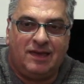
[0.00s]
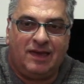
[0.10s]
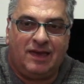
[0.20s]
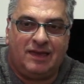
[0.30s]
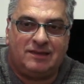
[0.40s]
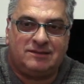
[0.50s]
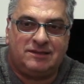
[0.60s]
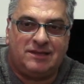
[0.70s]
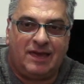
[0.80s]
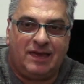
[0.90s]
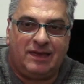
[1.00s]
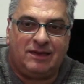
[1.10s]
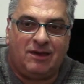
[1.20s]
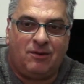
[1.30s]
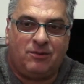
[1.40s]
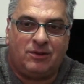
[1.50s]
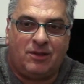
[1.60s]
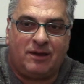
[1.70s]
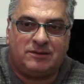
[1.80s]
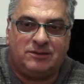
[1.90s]
And today I would
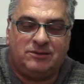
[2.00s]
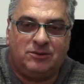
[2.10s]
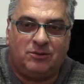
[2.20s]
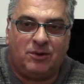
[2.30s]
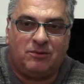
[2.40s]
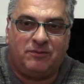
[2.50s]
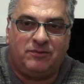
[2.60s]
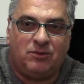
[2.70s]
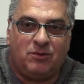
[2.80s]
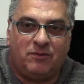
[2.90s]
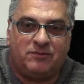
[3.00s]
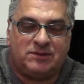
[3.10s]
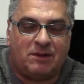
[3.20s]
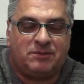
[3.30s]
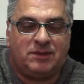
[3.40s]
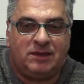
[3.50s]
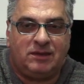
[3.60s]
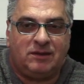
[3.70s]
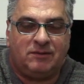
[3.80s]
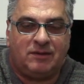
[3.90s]
like to do a review of
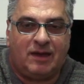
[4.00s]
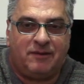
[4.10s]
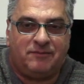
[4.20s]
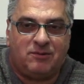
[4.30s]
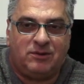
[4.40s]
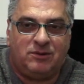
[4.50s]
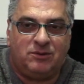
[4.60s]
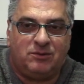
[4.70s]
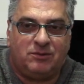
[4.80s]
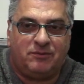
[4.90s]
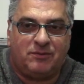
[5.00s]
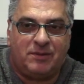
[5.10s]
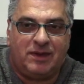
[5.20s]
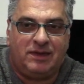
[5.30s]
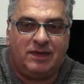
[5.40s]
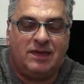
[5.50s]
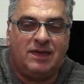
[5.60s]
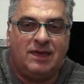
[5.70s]
something very new for me,